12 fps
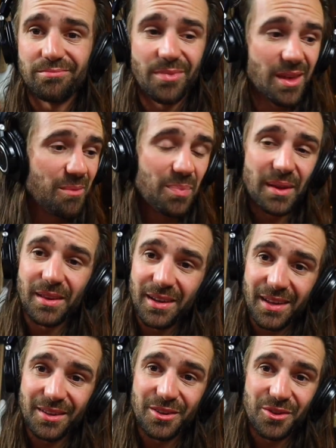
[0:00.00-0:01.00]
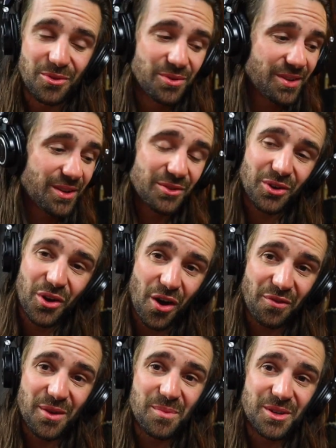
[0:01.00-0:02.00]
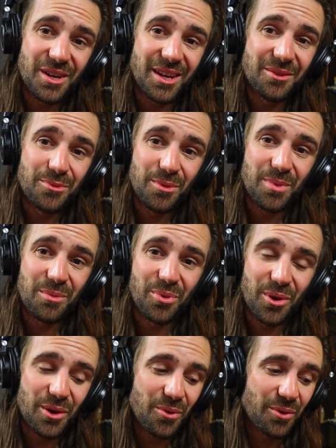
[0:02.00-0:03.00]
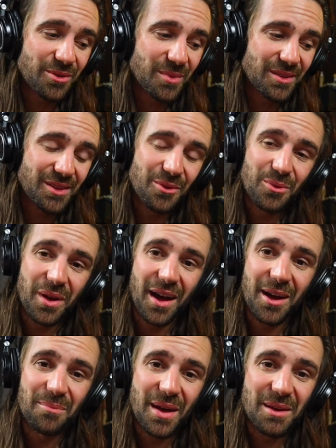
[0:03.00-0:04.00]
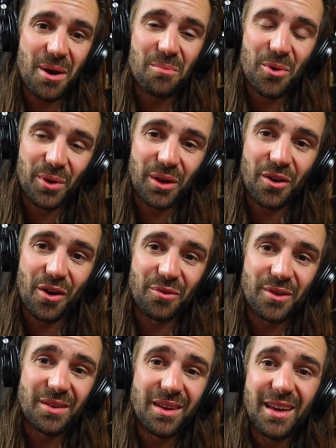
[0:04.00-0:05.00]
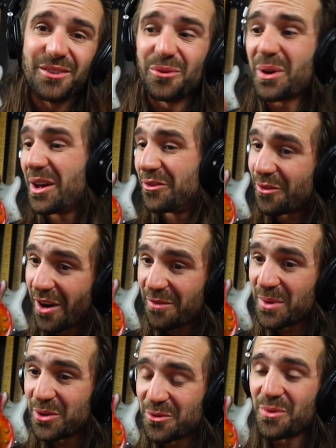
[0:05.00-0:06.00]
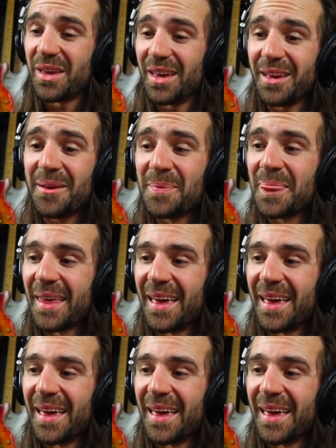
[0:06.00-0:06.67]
The ability to use it as a coffee machine would be pretty awesome. It still can't make my morning coffee. Still can't drive me to a gig.